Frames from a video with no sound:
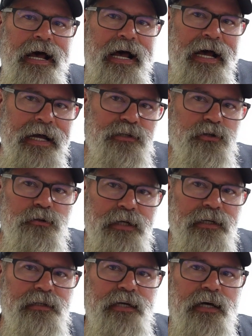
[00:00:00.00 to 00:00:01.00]
I do
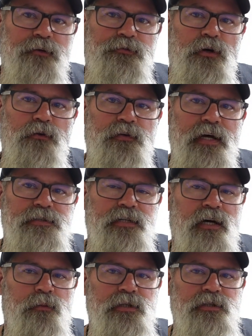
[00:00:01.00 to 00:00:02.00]
need to take a full face
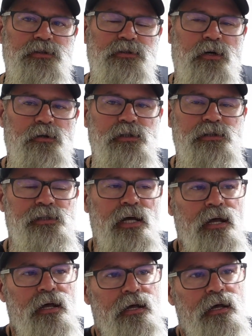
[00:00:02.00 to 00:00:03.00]
helmet to Sturgis.
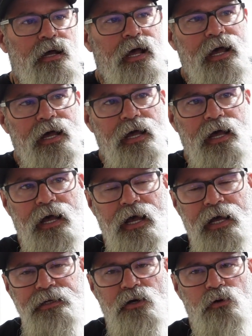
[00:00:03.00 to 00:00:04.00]

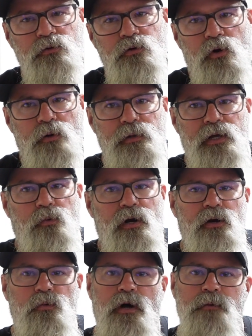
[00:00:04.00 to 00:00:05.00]
I don't normally
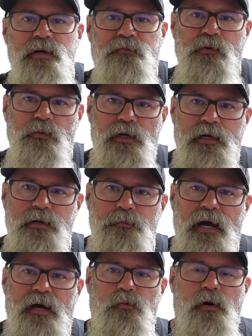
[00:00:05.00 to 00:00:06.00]
wear one, but if we run into
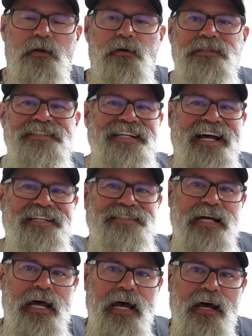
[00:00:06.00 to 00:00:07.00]
bad weather, it's nice
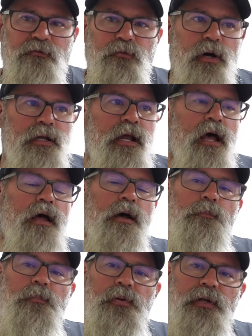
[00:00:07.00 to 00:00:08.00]
to have one.
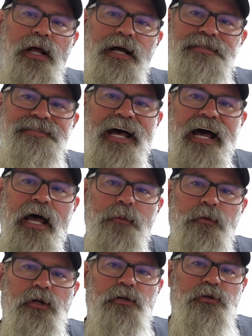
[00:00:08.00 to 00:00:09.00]
Plus,
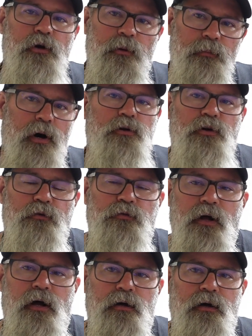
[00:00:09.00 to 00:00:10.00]
I'm gonna do a moto
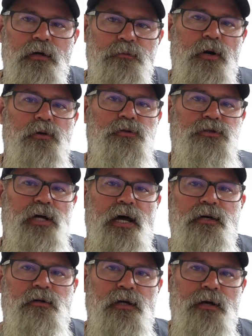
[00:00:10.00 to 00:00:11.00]
vlog on a
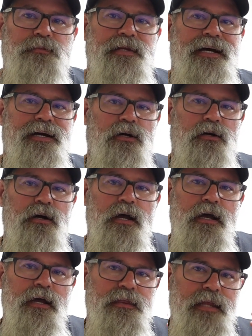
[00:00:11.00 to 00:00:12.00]
motorcycle up there
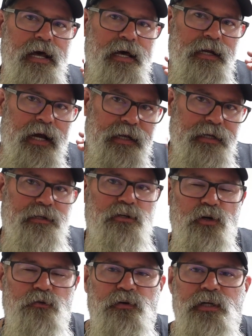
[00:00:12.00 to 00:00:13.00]
that I need to
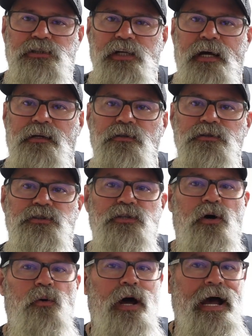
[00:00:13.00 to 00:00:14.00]
do for the channel,
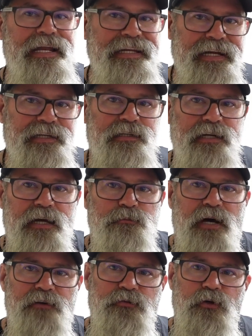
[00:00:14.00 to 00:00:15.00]
so I need to take
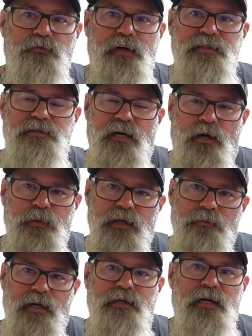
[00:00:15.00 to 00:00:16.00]
my full face helmet
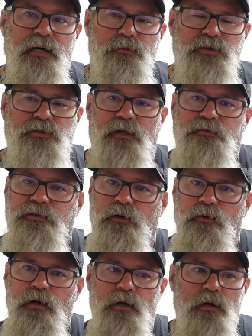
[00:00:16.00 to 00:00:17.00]
and my camera stuff.
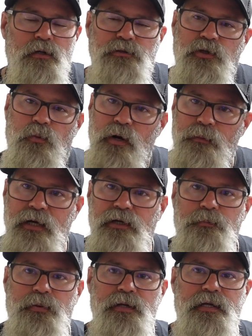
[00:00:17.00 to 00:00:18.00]
So where am I
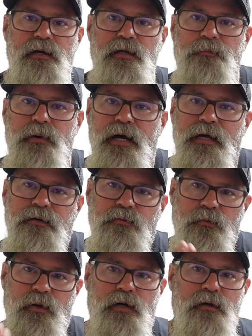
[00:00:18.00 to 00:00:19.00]
gonna put that on the bike?
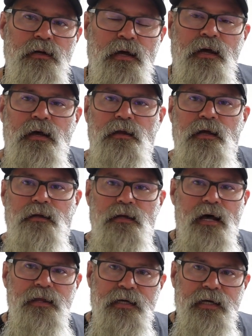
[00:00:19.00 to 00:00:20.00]
Well, a lot of the